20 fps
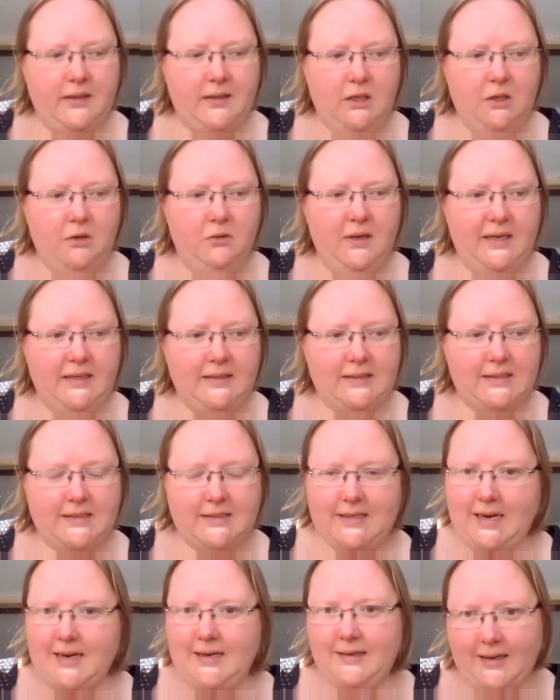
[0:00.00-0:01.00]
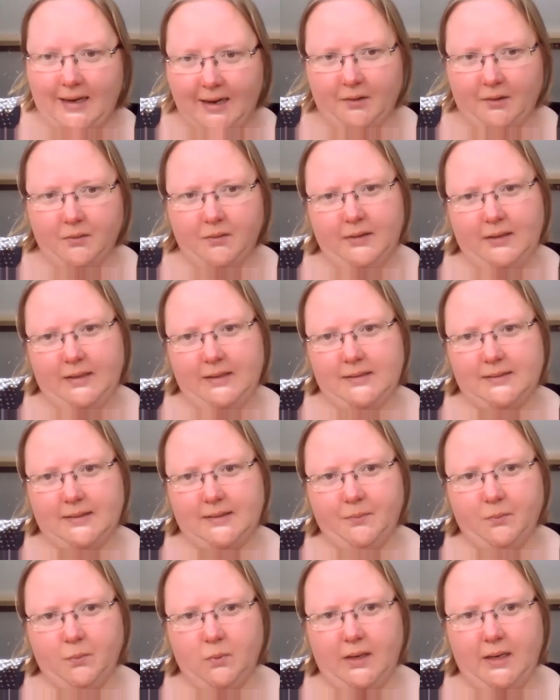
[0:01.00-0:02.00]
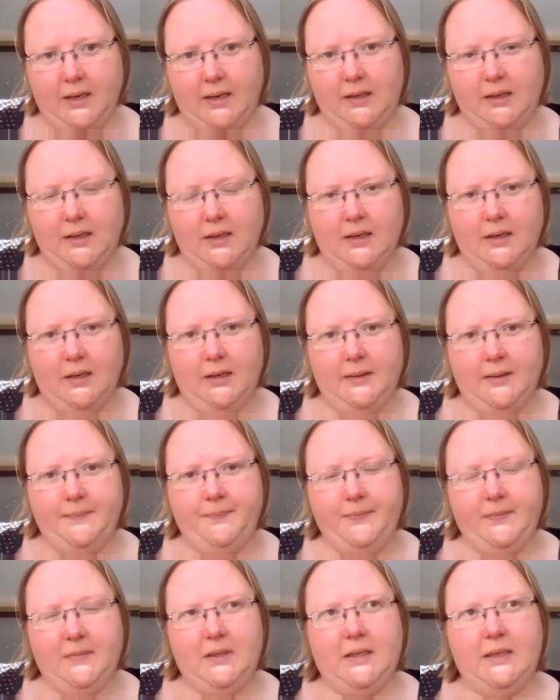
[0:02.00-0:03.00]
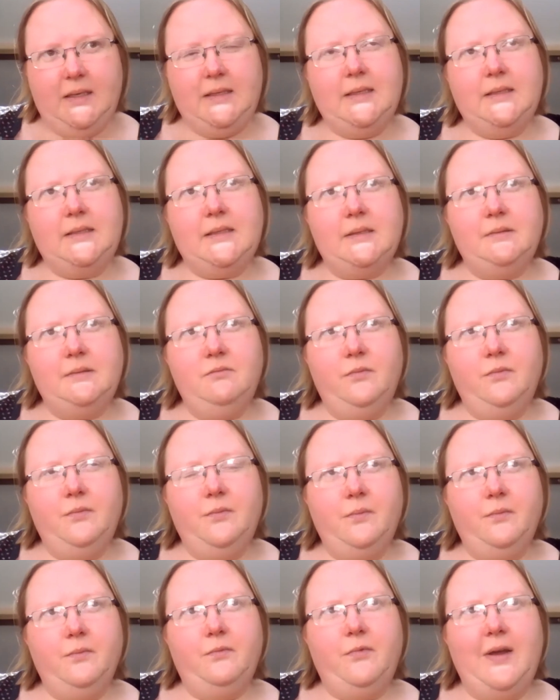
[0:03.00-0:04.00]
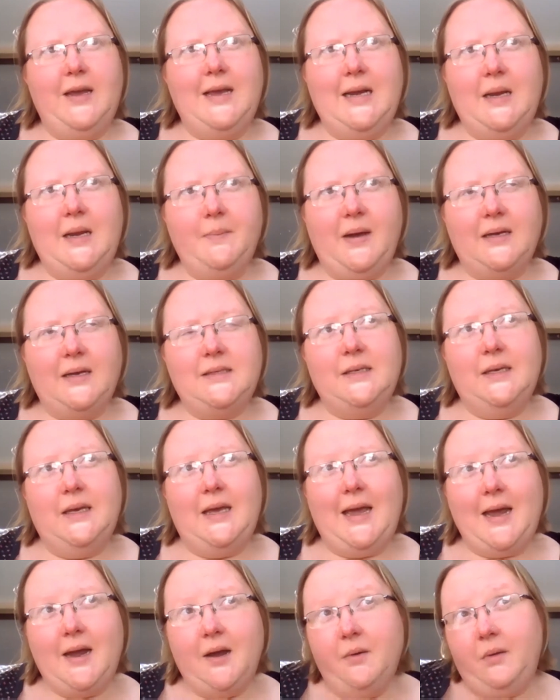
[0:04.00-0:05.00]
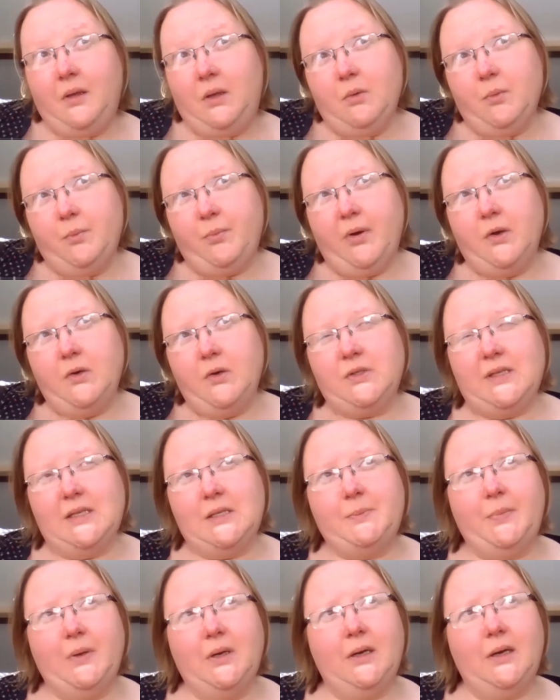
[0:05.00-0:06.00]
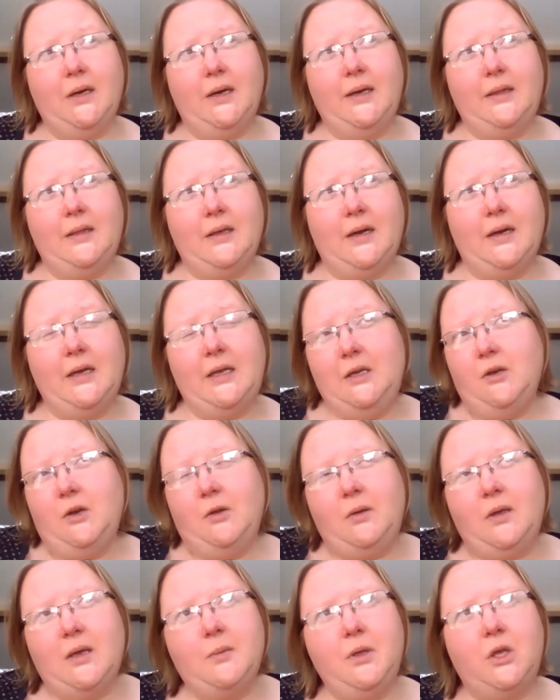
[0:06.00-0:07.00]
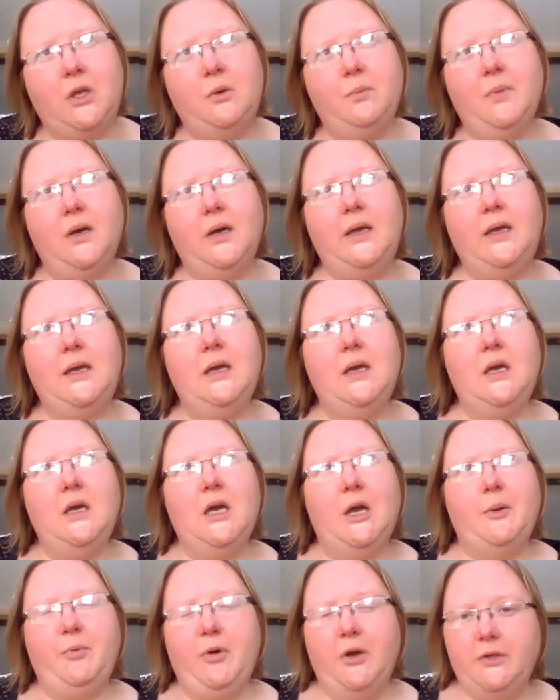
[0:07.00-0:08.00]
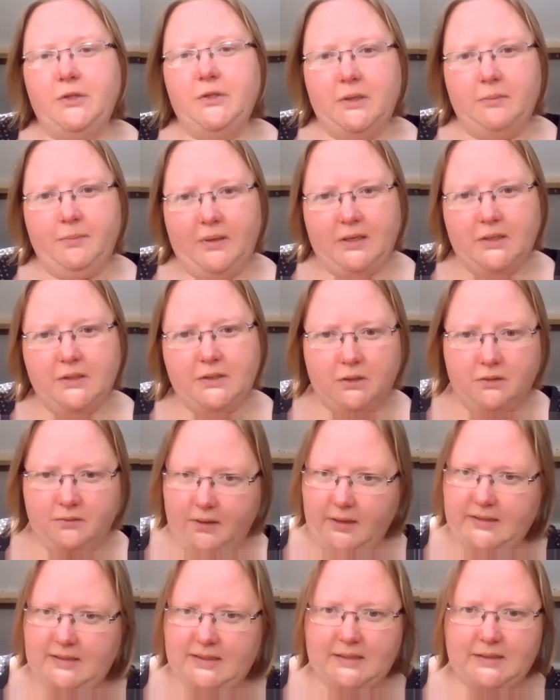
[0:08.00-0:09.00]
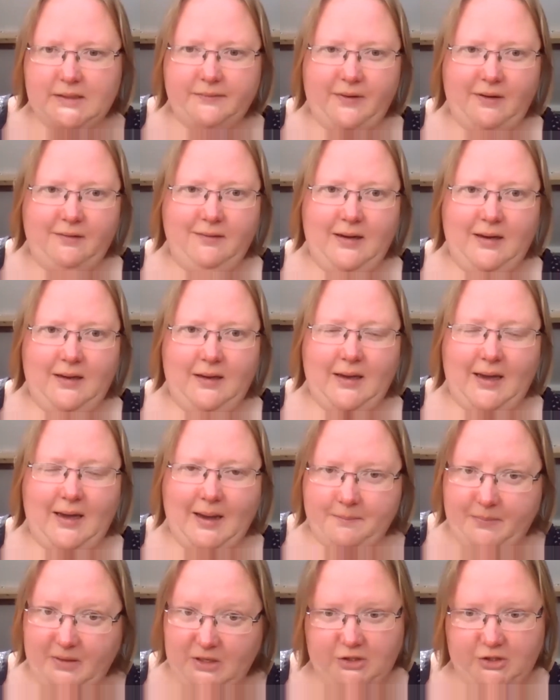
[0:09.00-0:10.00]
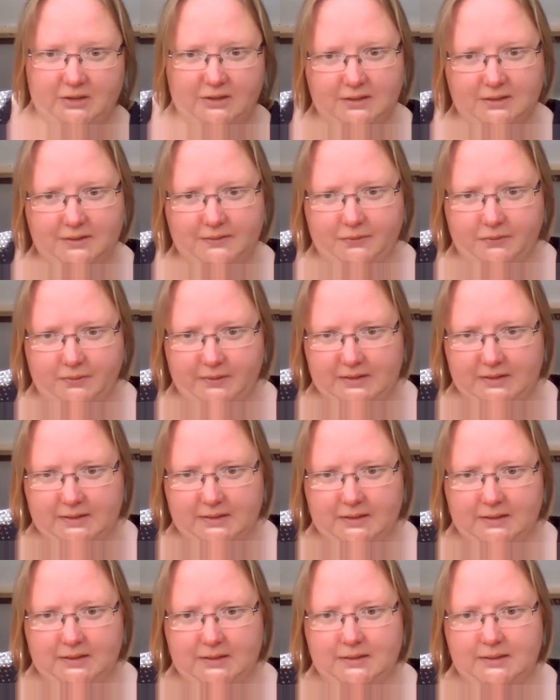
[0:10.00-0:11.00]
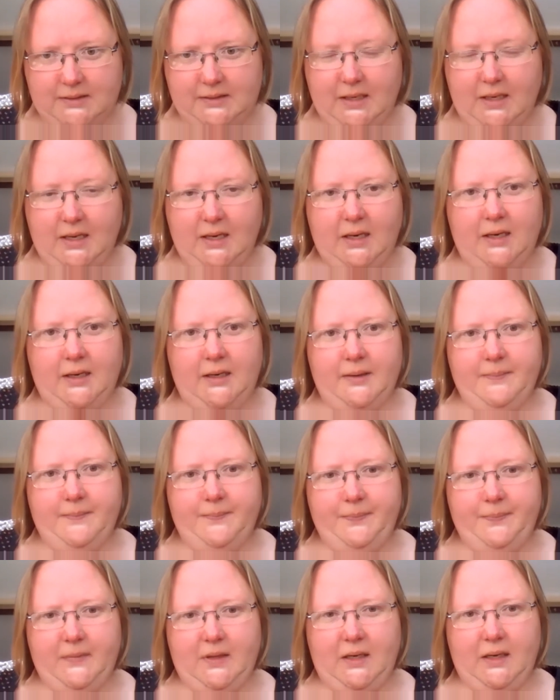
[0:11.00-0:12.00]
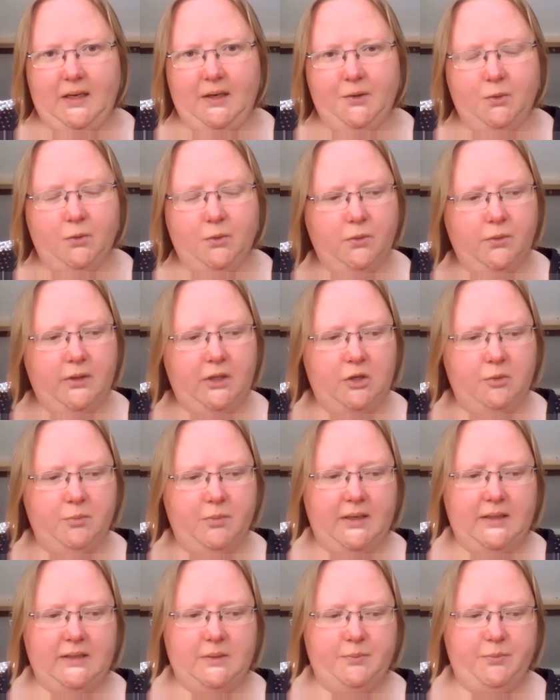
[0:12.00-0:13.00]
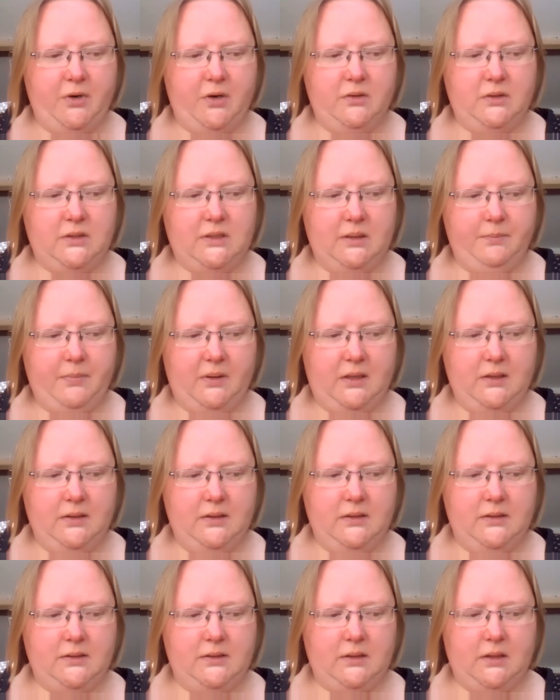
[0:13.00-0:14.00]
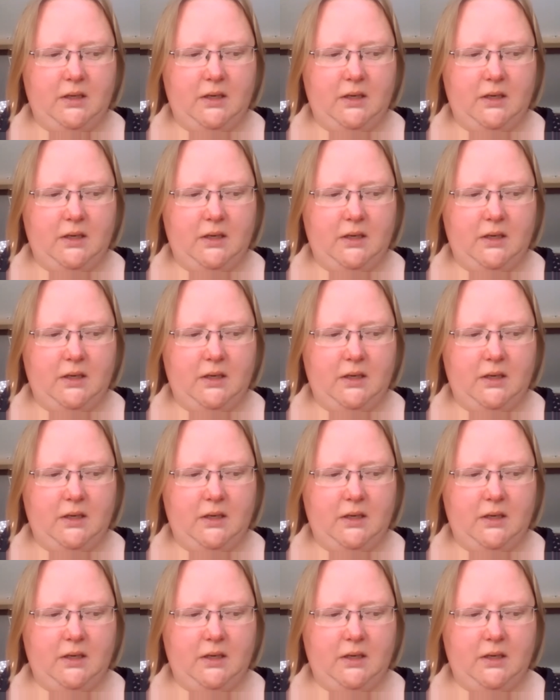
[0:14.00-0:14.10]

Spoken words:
you need to stand out in some way. It doesn't really matter how you approach this, but you might approach it because your ideas are very ambitious, for instance, or you might approach it because